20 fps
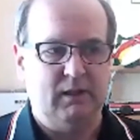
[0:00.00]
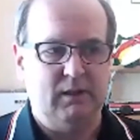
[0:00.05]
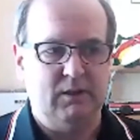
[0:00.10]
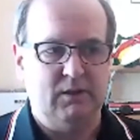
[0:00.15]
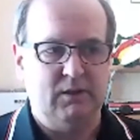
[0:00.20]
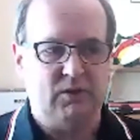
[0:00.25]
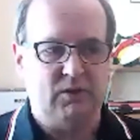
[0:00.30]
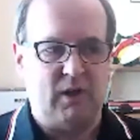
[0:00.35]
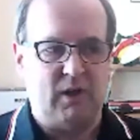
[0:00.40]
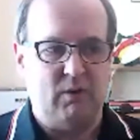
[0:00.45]

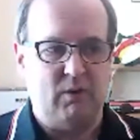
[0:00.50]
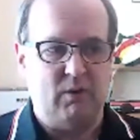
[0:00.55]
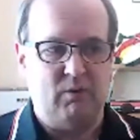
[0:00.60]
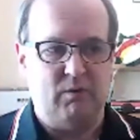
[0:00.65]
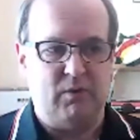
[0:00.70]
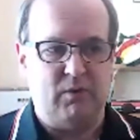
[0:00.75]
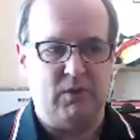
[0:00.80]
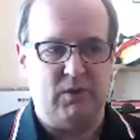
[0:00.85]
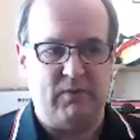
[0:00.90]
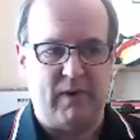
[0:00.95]
So
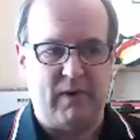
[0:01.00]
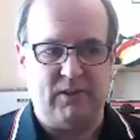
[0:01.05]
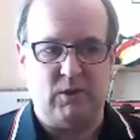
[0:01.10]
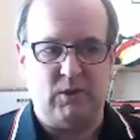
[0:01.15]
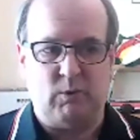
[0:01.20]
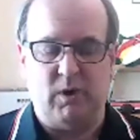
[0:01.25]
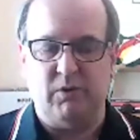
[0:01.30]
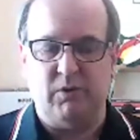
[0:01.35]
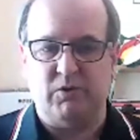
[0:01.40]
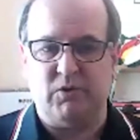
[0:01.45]
the de facto
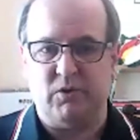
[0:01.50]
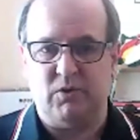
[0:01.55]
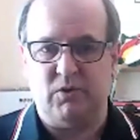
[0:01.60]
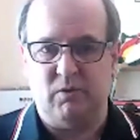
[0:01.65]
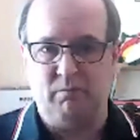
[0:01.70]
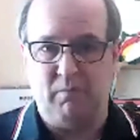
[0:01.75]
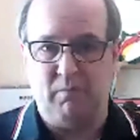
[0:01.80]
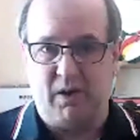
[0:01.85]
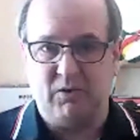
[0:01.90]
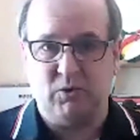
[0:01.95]
answer to
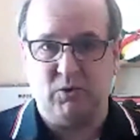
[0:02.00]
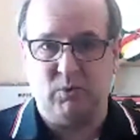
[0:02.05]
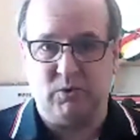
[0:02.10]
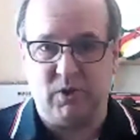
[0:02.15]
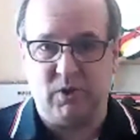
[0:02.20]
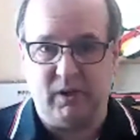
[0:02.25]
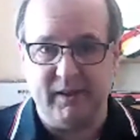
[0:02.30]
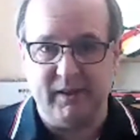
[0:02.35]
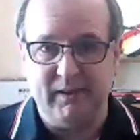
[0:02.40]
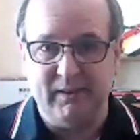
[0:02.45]
muscle
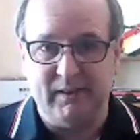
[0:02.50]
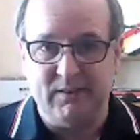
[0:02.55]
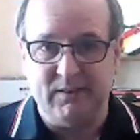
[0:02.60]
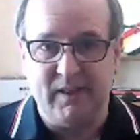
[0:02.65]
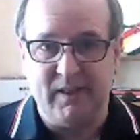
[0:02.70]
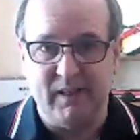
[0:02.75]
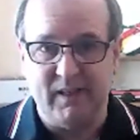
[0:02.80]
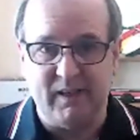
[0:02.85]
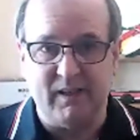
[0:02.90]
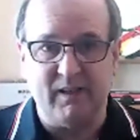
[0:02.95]
tightness
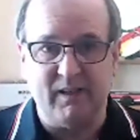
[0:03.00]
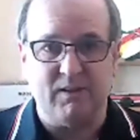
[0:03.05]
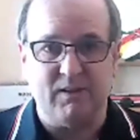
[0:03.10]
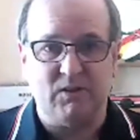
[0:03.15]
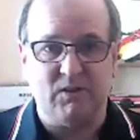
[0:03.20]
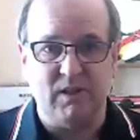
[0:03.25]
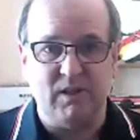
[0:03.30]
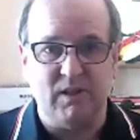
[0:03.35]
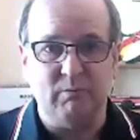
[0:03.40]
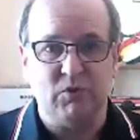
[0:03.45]
here
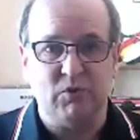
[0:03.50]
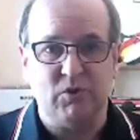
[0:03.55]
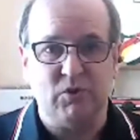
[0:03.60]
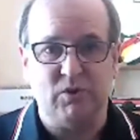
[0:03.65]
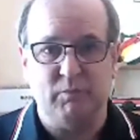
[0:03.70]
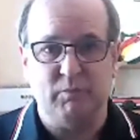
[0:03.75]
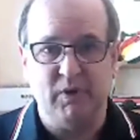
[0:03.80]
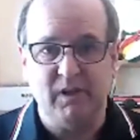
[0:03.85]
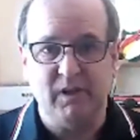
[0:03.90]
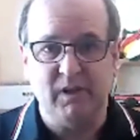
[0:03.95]
seems to
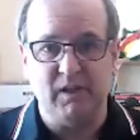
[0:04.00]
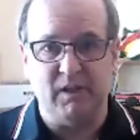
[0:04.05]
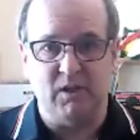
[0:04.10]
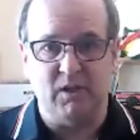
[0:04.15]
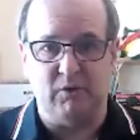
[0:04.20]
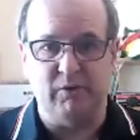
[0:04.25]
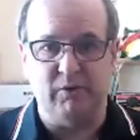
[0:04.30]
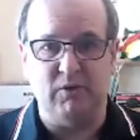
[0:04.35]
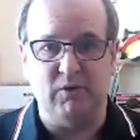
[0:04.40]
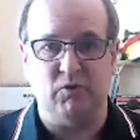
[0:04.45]
be, in
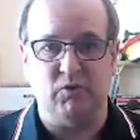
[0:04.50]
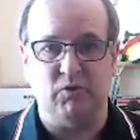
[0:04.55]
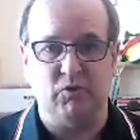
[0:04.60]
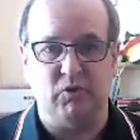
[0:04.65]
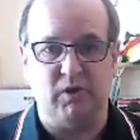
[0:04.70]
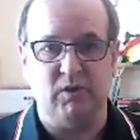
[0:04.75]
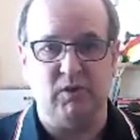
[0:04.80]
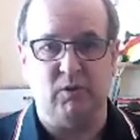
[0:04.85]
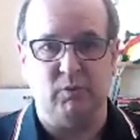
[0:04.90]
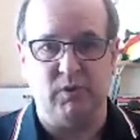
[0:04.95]
our
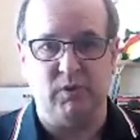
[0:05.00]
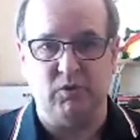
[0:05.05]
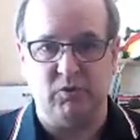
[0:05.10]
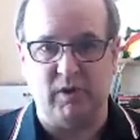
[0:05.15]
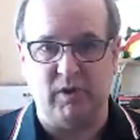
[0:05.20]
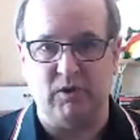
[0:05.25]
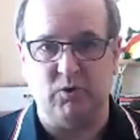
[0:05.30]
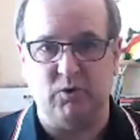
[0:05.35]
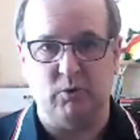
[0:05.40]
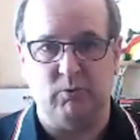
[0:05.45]
industry, that we
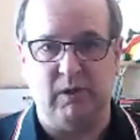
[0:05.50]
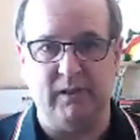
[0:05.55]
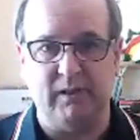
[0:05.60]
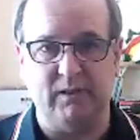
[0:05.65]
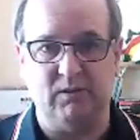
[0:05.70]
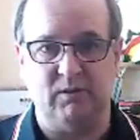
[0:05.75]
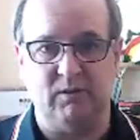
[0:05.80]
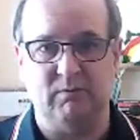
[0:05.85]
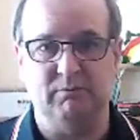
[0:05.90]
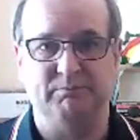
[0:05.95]
stretch or
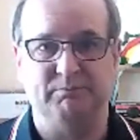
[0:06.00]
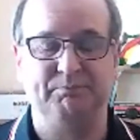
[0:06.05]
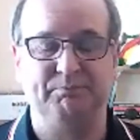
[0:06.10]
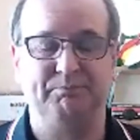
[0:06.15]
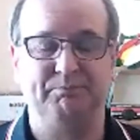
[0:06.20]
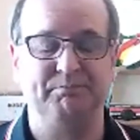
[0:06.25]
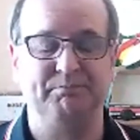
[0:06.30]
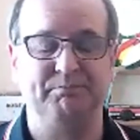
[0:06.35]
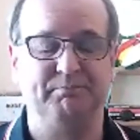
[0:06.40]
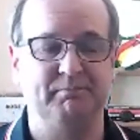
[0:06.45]
release.
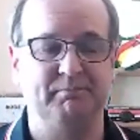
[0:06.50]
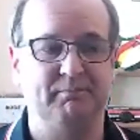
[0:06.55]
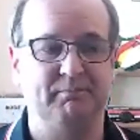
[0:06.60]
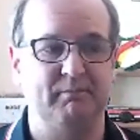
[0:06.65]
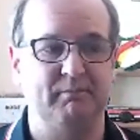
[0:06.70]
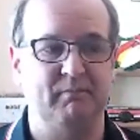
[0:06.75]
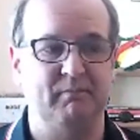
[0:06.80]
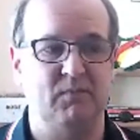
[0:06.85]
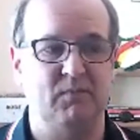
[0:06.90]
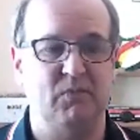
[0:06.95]

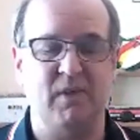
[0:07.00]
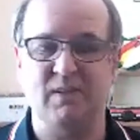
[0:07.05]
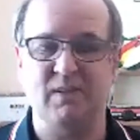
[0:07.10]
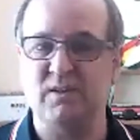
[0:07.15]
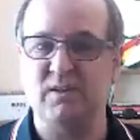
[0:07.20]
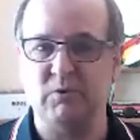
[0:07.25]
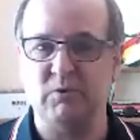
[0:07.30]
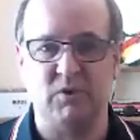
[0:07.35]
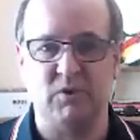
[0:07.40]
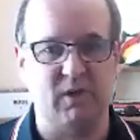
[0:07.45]
There's
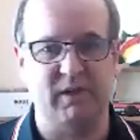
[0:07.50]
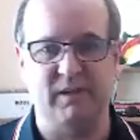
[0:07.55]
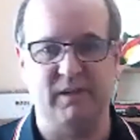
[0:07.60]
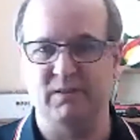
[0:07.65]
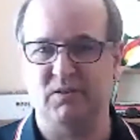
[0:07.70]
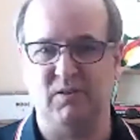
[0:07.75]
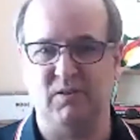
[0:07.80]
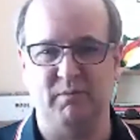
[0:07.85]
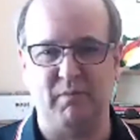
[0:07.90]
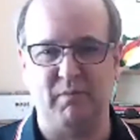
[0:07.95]
no science
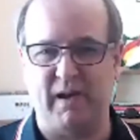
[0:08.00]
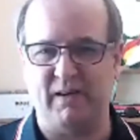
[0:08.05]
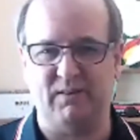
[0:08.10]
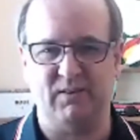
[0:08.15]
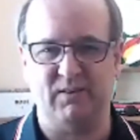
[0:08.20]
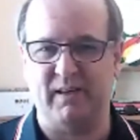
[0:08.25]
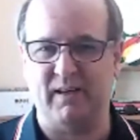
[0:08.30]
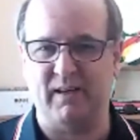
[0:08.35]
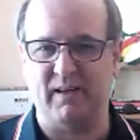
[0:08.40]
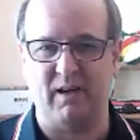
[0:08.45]
that backs
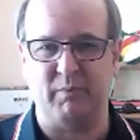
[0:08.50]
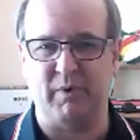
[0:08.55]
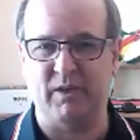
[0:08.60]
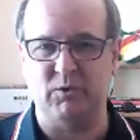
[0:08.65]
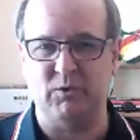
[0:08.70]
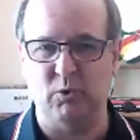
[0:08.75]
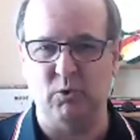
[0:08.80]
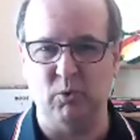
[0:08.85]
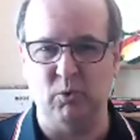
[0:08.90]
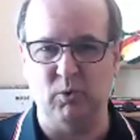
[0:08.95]
that up
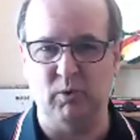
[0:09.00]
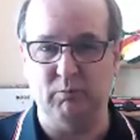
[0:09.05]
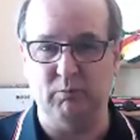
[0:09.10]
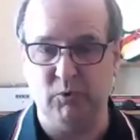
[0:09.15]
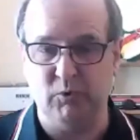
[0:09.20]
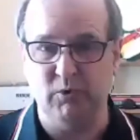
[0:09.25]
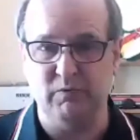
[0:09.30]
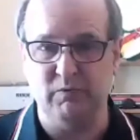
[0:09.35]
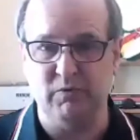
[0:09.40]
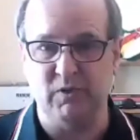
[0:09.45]
at all and
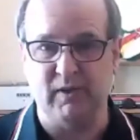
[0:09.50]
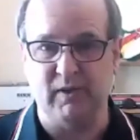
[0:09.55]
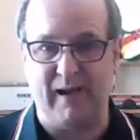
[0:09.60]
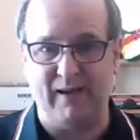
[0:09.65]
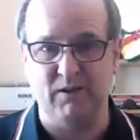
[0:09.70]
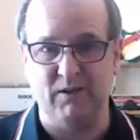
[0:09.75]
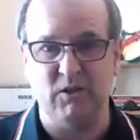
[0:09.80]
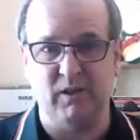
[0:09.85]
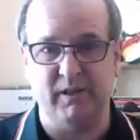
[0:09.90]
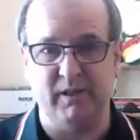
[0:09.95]
proves that
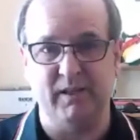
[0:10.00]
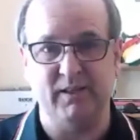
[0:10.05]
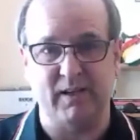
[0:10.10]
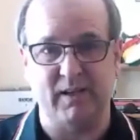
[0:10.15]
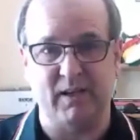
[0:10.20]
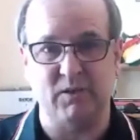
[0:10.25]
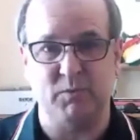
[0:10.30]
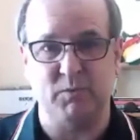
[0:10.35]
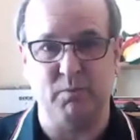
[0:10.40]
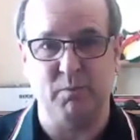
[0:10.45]
actually it
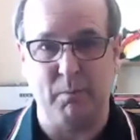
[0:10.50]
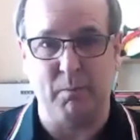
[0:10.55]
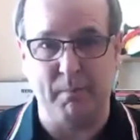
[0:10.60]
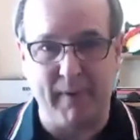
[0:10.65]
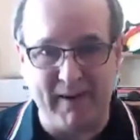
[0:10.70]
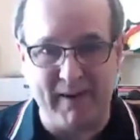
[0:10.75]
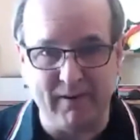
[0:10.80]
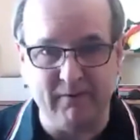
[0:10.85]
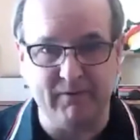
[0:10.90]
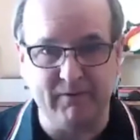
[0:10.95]
does
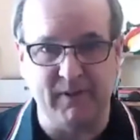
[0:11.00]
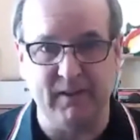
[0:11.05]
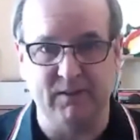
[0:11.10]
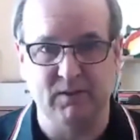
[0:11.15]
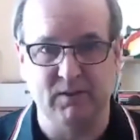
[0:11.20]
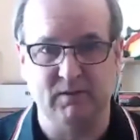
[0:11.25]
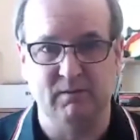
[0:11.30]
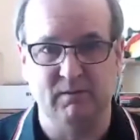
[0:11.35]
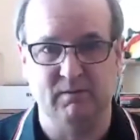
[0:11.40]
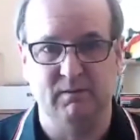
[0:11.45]
benefit.
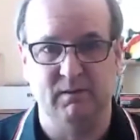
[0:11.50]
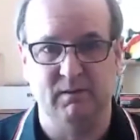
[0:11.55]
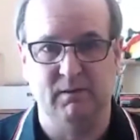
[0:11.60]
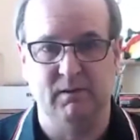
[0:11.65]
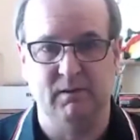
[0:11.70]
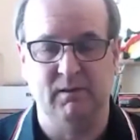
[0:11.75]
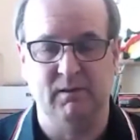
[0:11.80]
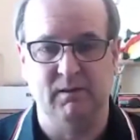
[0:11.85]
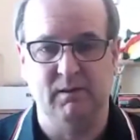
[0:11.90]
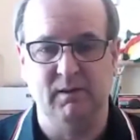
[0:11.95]

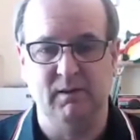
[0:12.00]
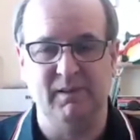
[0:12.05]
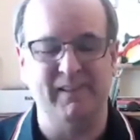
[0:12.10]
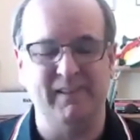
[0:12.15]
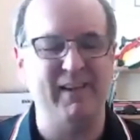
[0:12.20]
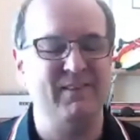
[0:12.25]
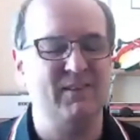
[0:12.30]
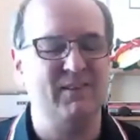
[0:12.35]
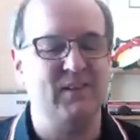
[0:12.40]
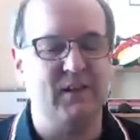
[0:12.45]

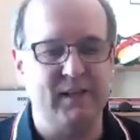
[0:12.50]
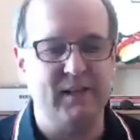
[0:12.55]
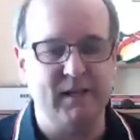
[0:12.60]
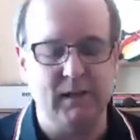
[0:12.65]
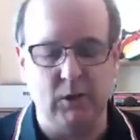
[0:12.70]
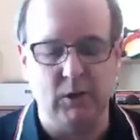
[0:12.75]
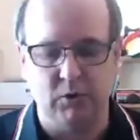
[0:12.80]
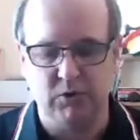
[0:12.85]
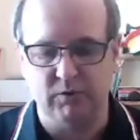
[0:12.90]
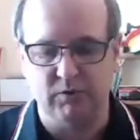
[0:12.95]
Yes, I hear
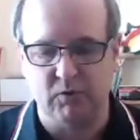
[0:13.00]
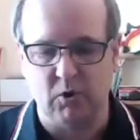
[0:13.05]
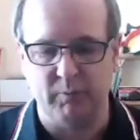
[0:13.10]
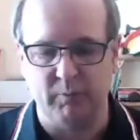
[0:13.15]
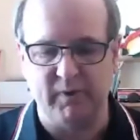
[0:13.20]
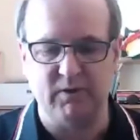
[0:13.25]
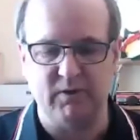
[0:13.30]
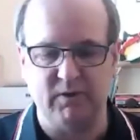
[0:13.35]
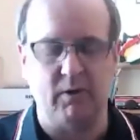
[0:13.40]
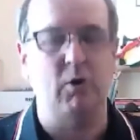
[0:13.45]
lots of
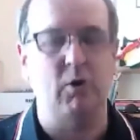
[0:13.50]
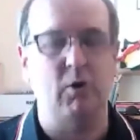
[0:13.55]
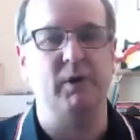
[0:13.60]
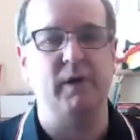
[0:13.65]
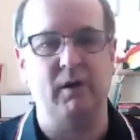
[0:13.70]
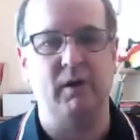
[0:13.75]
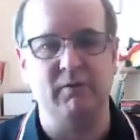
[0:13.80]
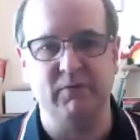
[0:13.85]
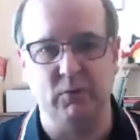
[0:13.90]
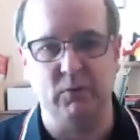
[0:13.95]
comments, oh yeah,
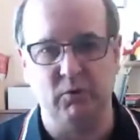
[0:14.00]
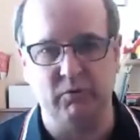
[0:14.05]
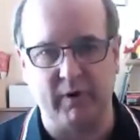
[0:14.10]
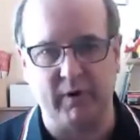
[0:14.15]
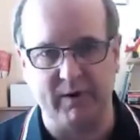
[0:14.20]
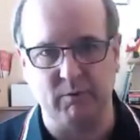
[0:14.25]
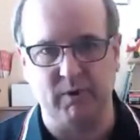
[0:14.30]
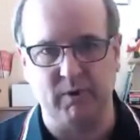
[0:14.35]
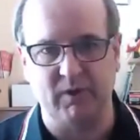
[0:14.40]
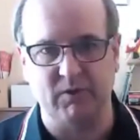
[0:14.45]
I feel
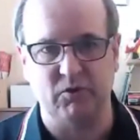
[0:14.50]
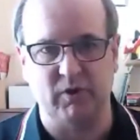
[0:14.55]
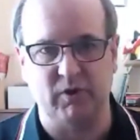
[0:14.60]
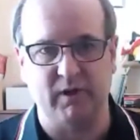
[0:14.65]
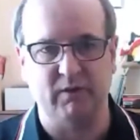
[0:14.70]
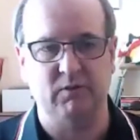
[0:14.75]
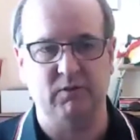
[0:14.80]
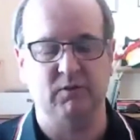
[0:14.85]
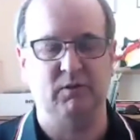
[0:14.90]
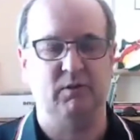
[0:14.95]
great when I
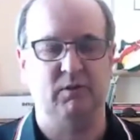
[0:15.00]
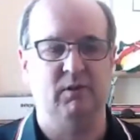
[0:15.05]
stretch.